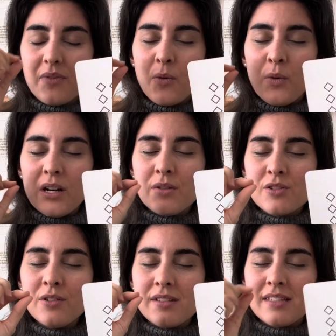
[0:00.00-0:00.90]
when I was
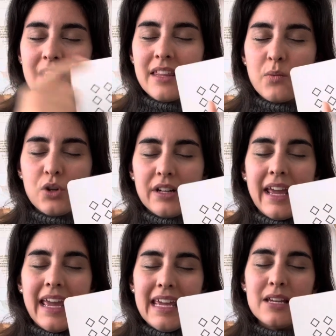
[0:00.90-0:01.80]
going to say the word
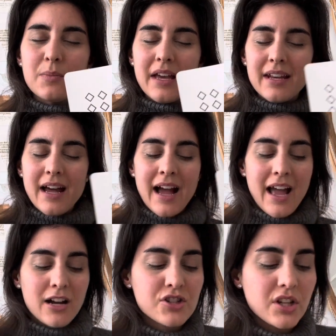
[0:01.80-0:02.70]
hanged man, I
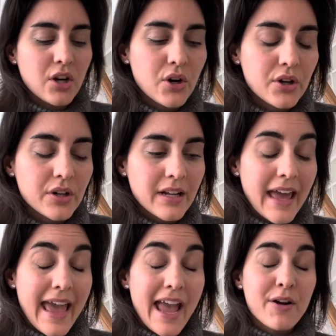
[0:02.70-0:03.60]
actually heard
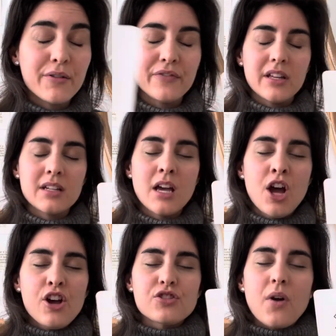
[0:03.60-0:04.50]
Hierophant.
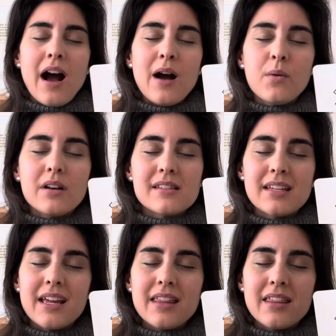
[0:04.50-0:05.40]
So I want to
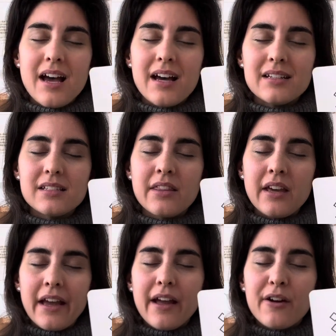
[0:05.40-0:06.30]
say that
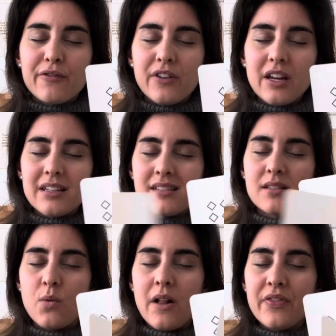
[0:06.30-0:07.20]
the Hierophant is
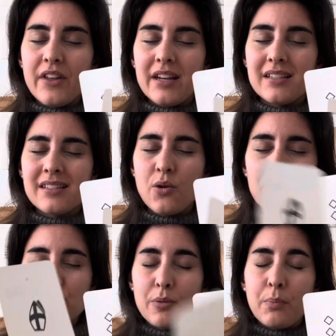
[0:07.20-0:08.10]
the one that is
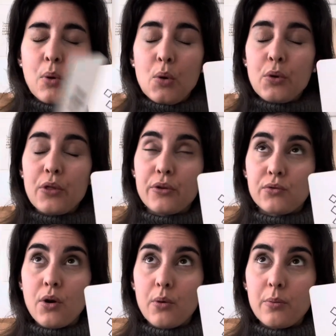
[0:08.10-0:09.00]
going to pull the
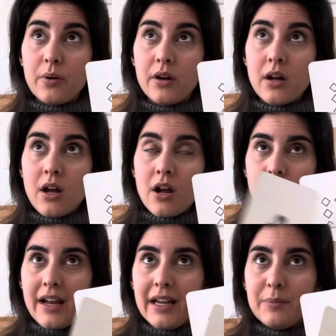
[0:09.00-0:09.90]
rope,
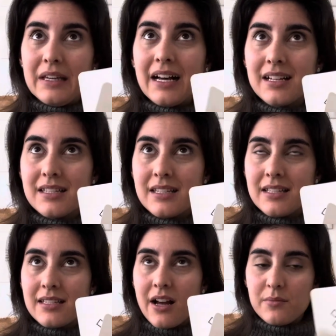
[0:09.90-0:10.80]
right? Because
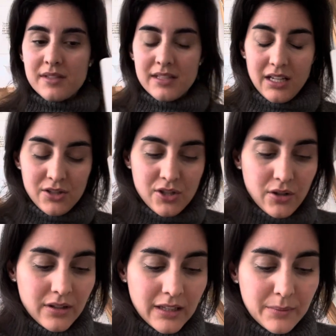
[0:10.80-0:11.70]
this is how I'm seeing. So
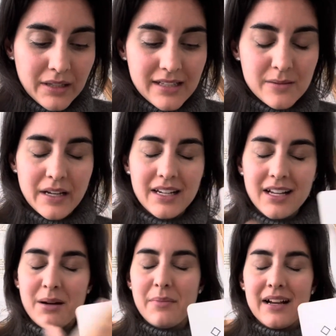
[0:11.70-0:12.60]
let me explain,
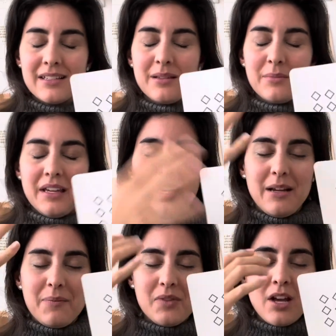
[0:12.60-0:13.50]
come back to the beginning.